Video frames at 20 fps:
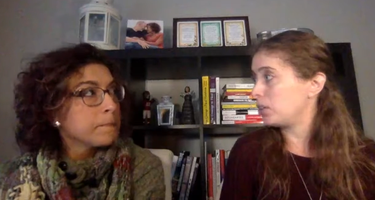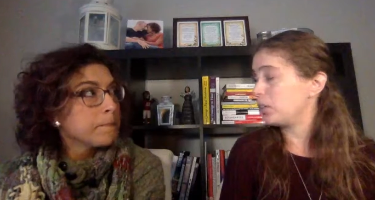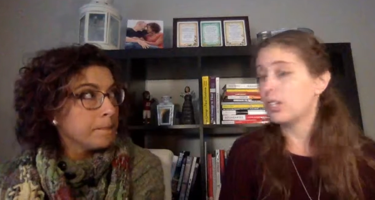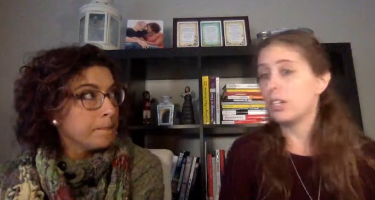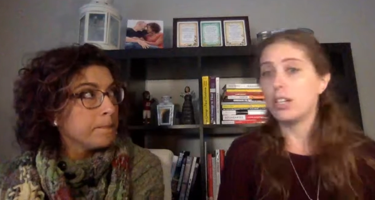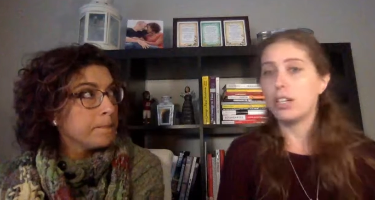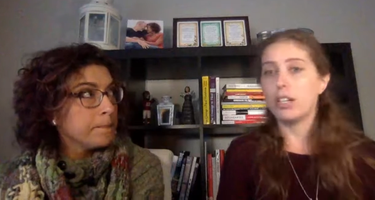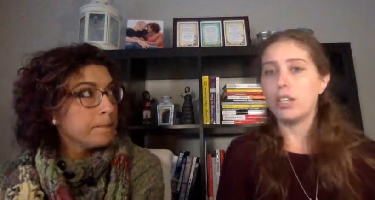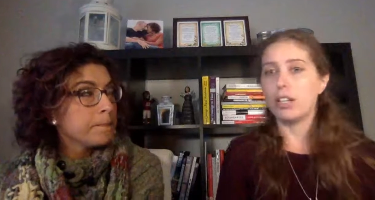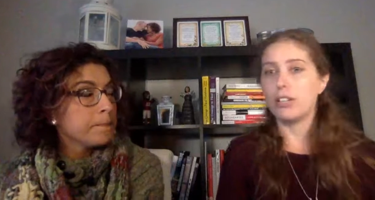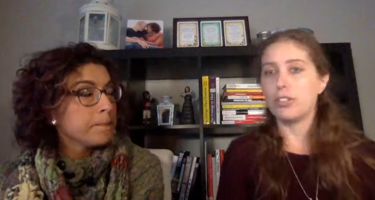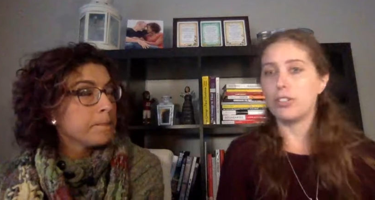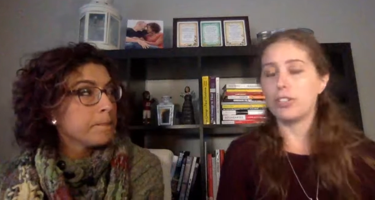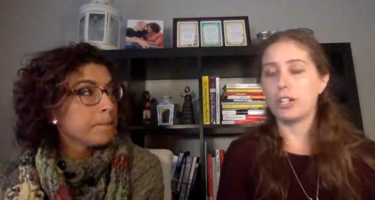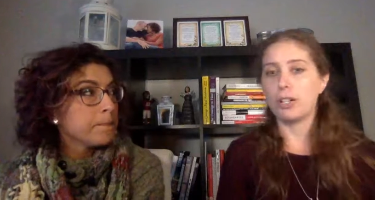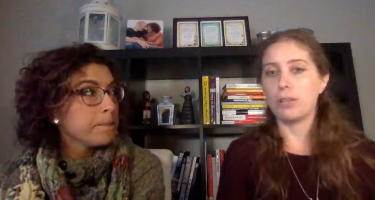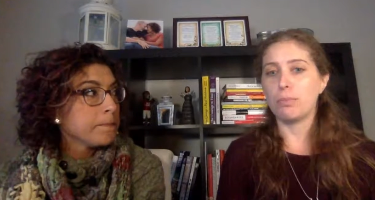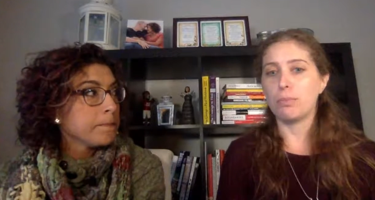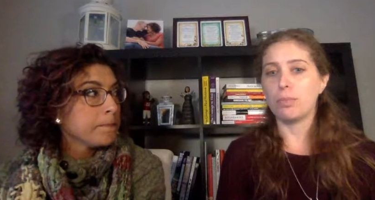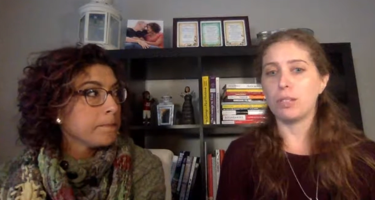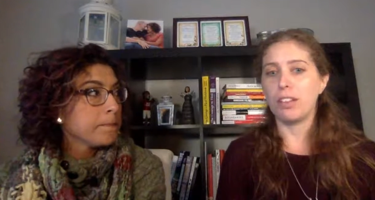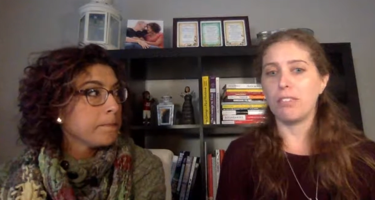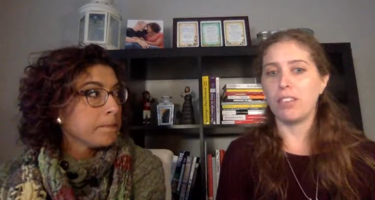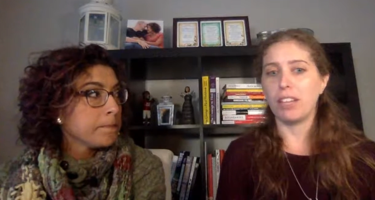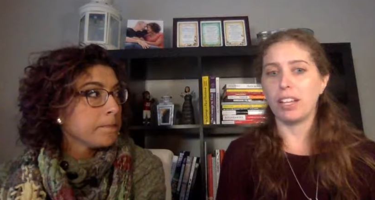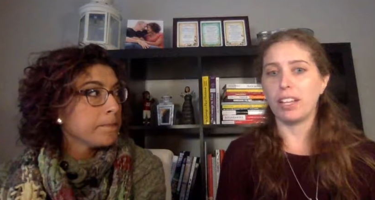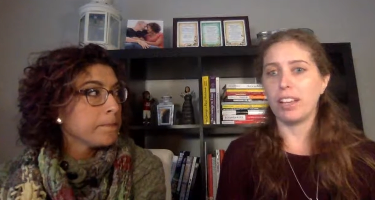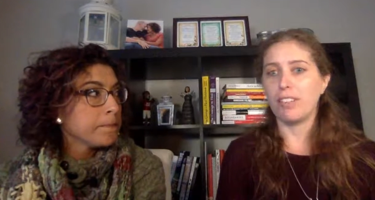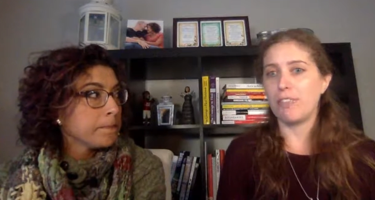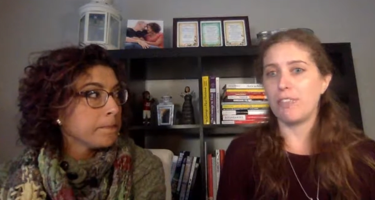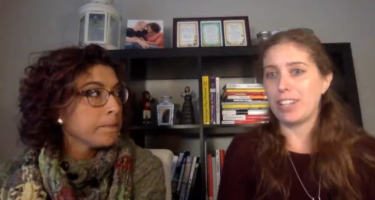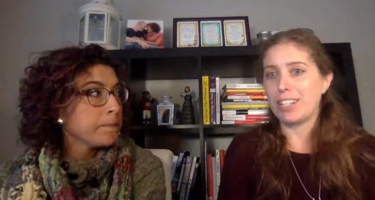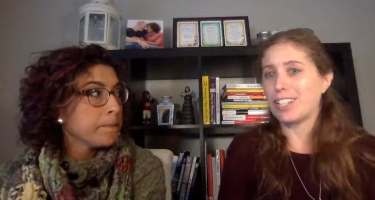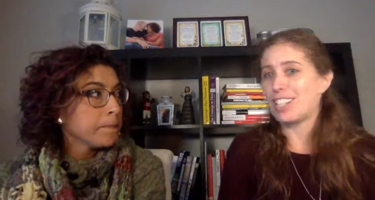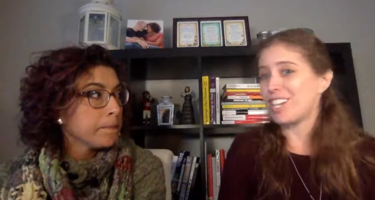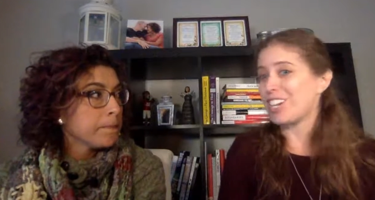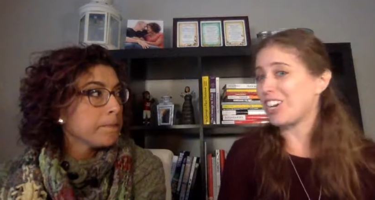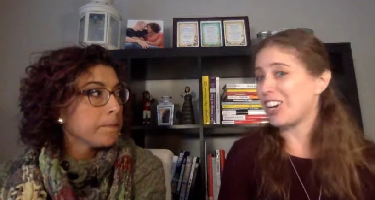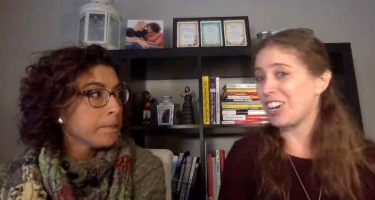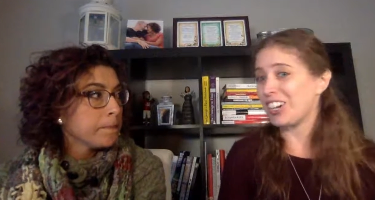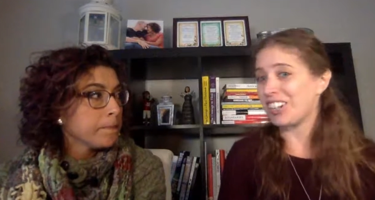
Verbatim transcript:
Speaker 1: mm-hmm. in terms of like advancing